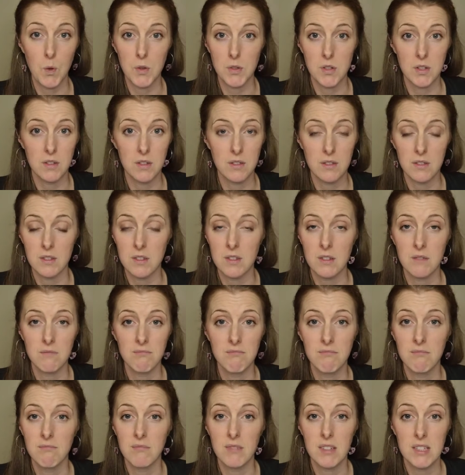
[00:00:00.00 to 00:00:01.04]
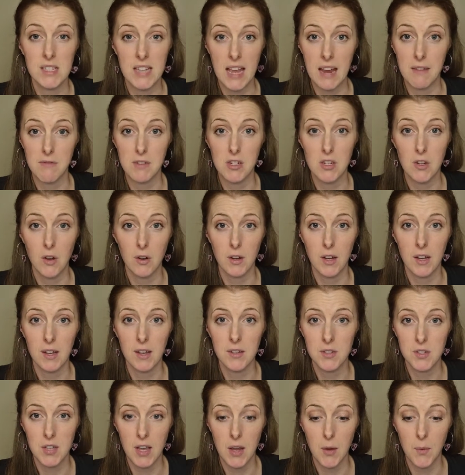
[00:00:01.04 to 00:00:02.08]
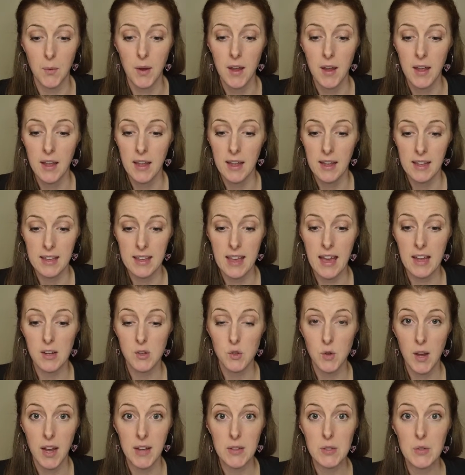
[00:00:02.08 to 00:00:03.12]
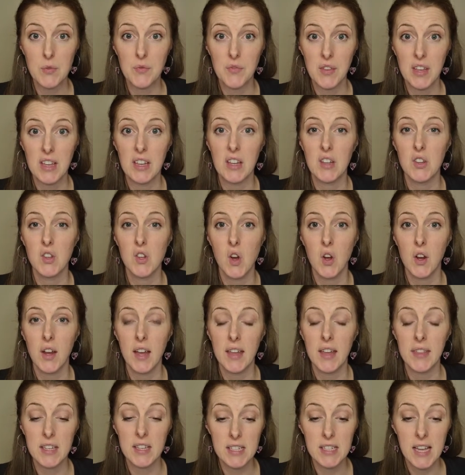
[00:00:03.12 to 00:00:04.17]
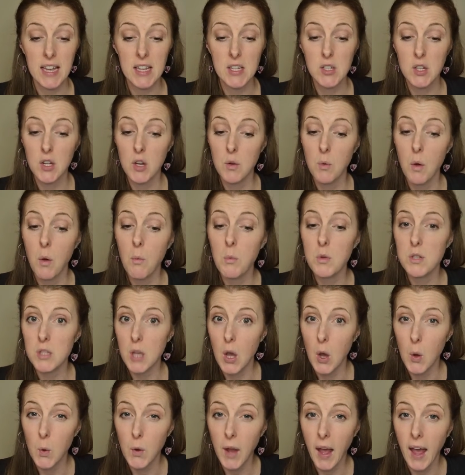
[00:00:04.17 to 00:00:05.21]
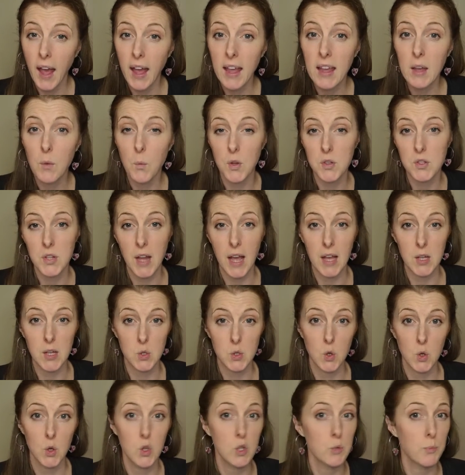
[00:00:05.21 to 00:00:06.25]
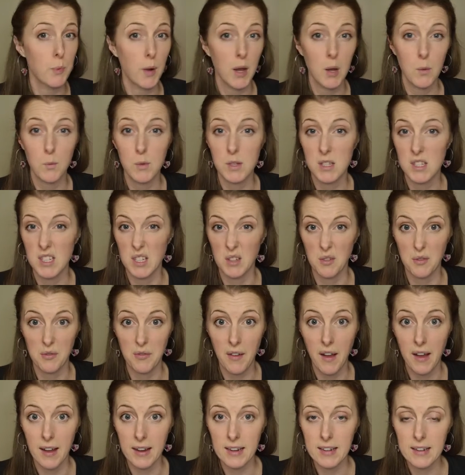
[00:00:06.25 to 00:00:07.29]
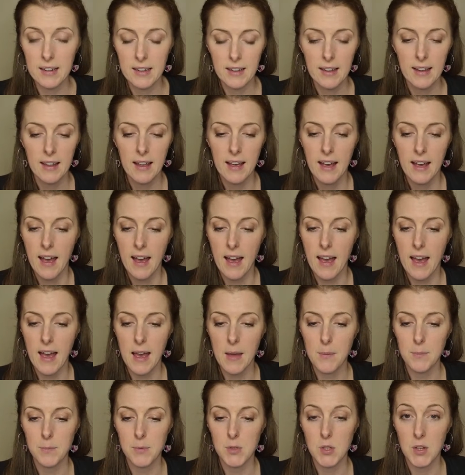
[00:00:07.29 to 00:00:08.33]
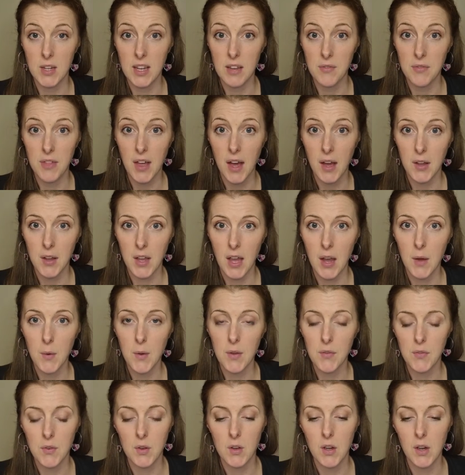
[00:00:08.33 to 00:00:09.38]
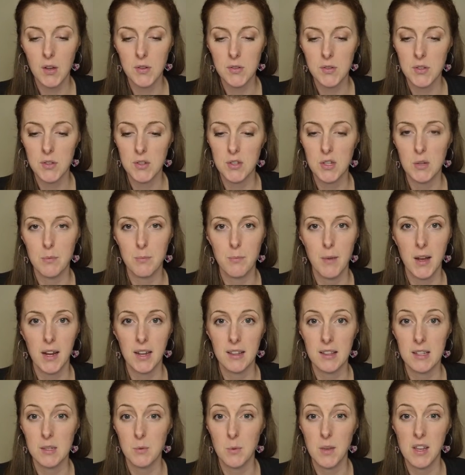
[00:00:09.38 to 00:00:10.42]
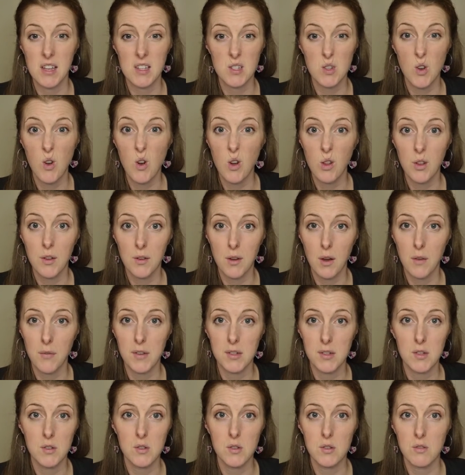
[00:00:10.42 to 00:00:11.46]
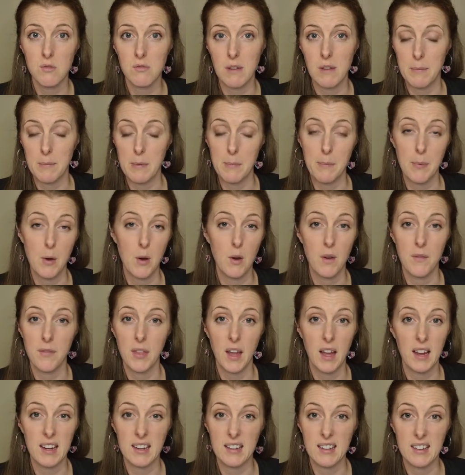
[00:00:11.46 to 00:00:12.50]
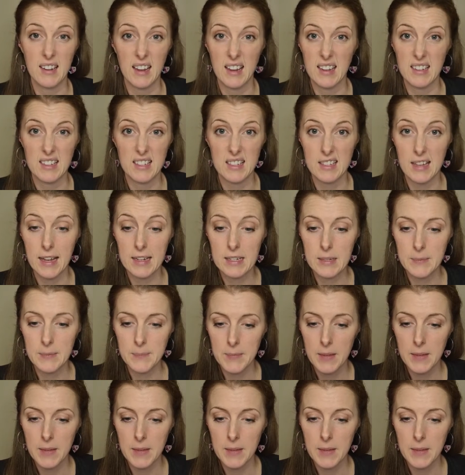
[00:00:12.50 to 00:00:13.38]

wasn't dairy yogurt. So yeah, try some vegan yogurt. The Tesco one was okay. It wasn't as good, but it was still fine. So give that a go. If you go into the supermarket this week, it's all on offer, so just grab a pot of that instead.